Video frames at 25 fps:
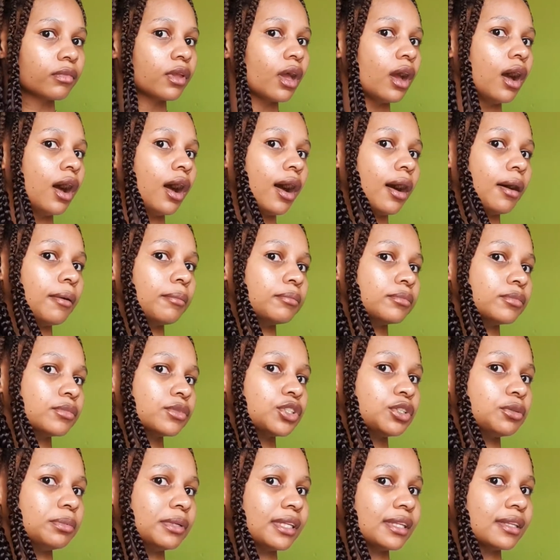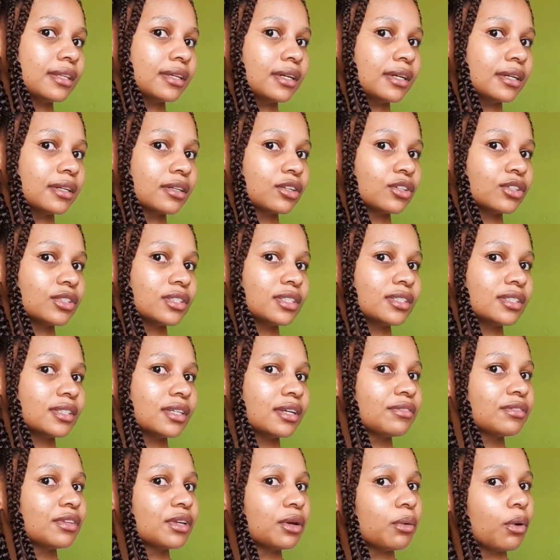to be thin. Because
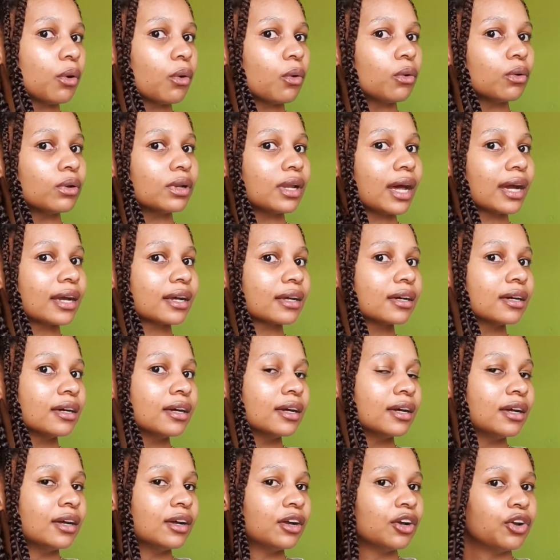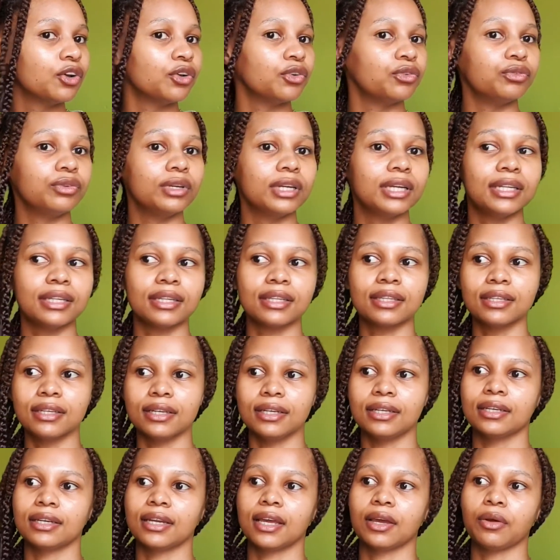if they were all like really
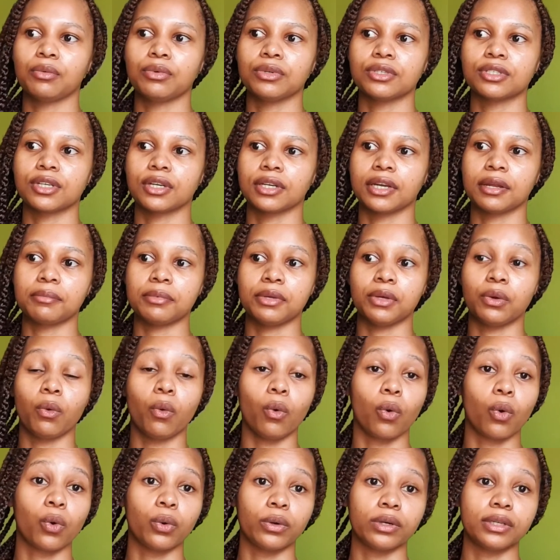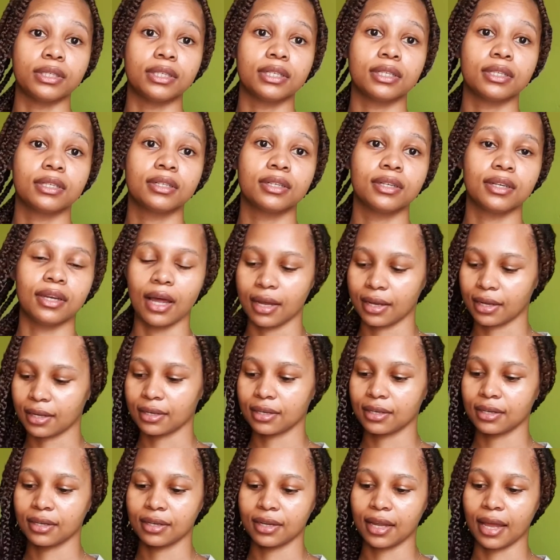thin, it was going to be awkward,
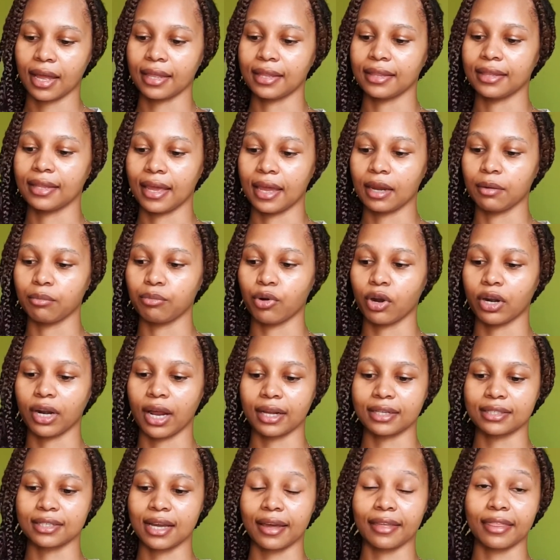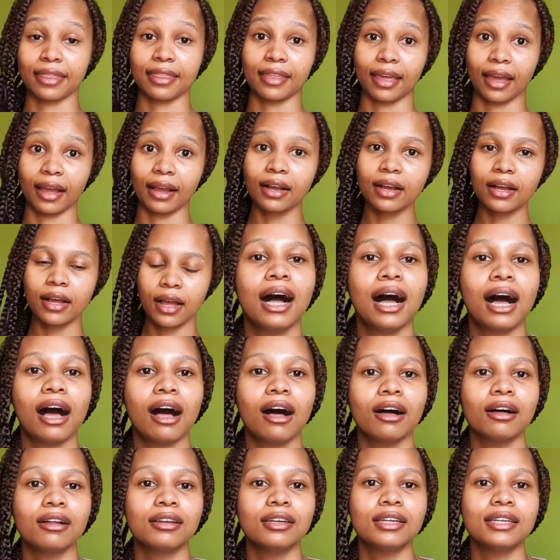like the end product, I think.
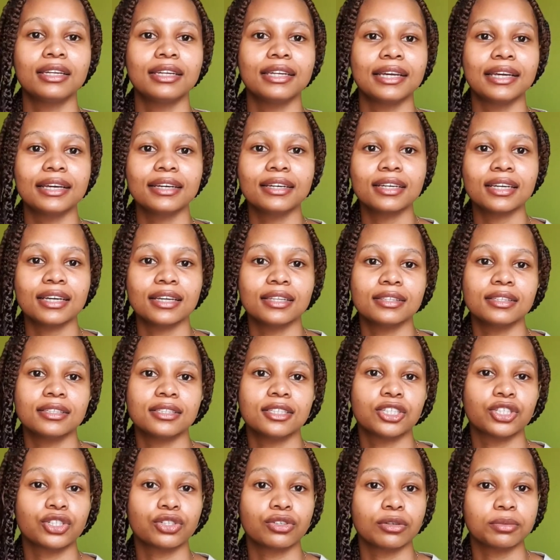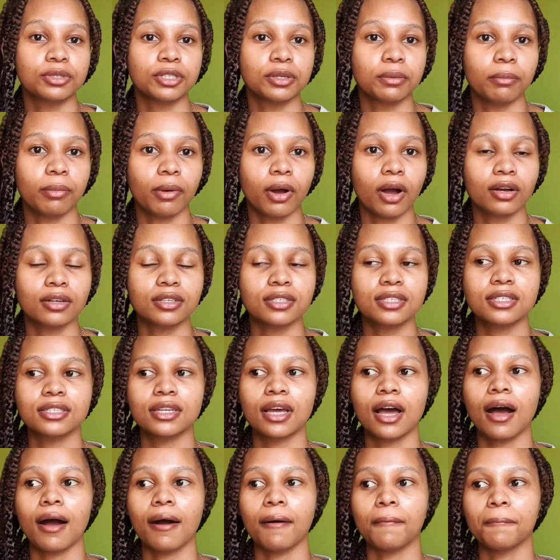I'll link in the description box